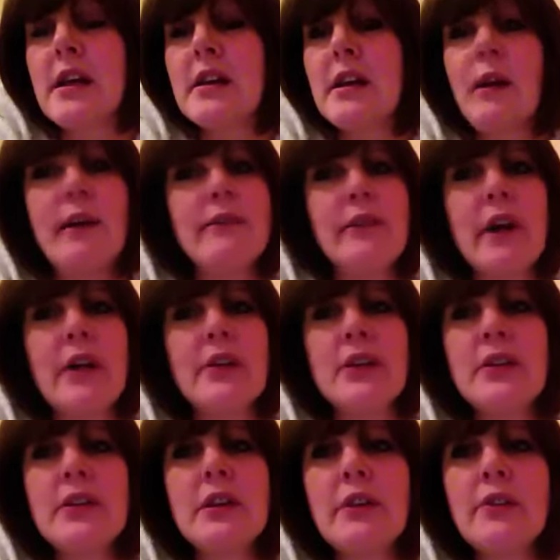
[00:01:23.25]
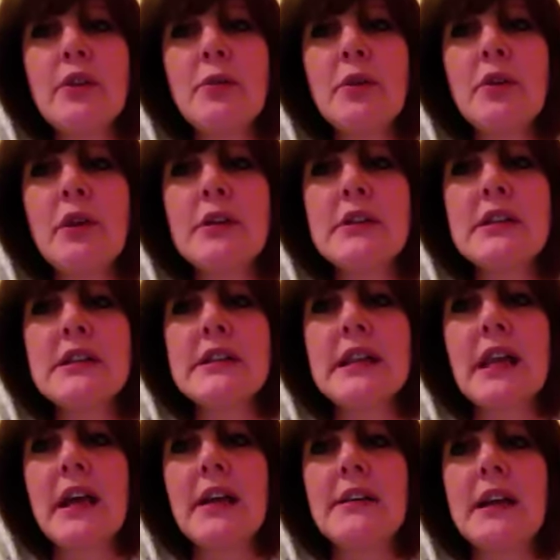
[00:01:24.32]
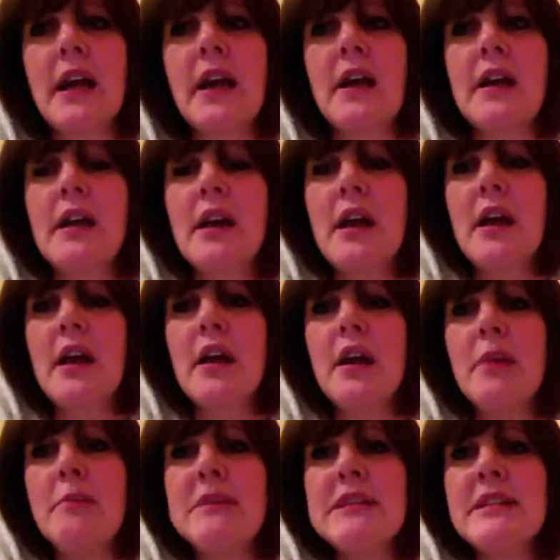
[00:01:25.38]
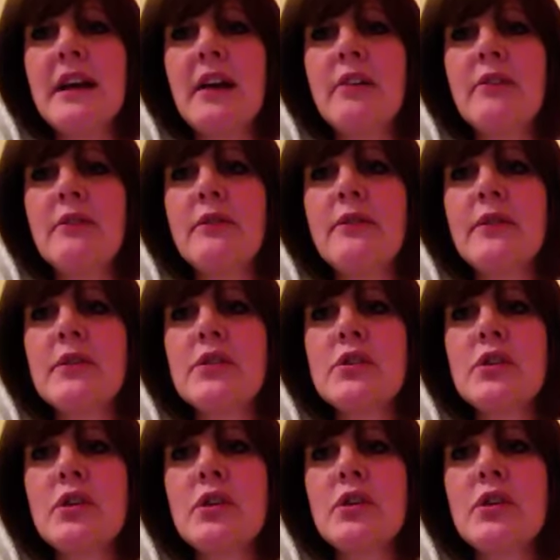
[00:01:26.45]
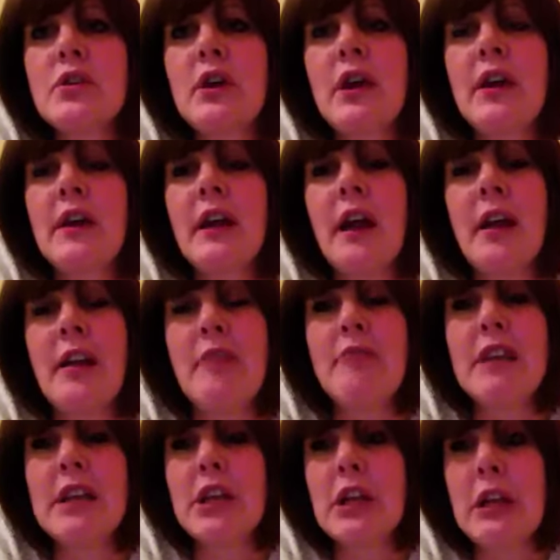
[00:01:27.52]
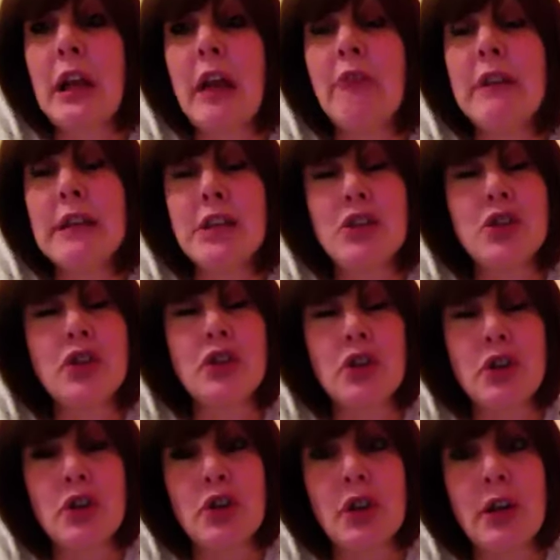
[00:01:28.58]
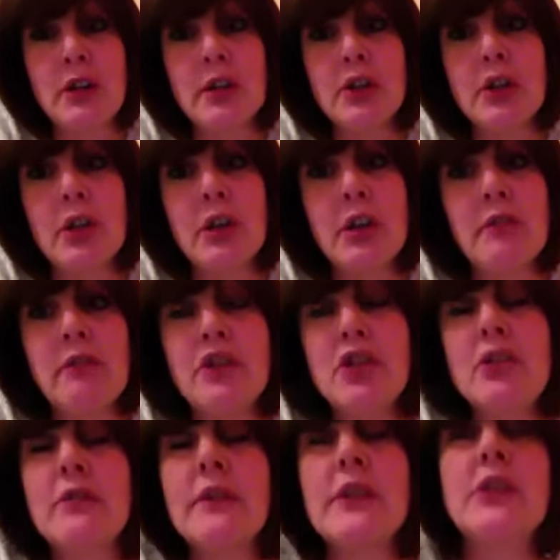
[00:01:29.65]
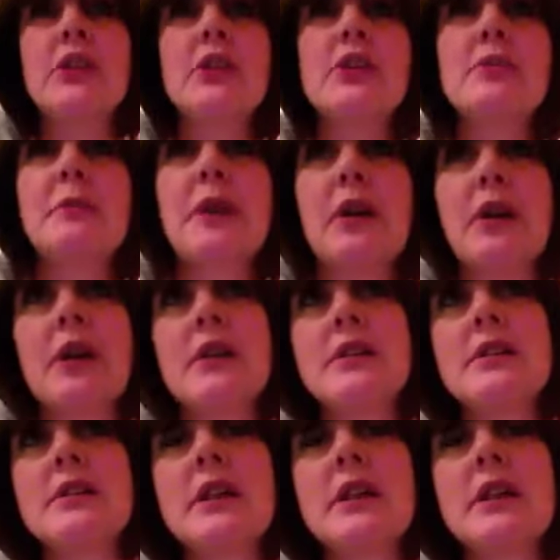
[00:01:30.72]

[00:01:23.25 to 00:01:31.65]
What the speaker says: Now I don't think I've come across this lady myself, so and I really should go and look at the original video, to be honest.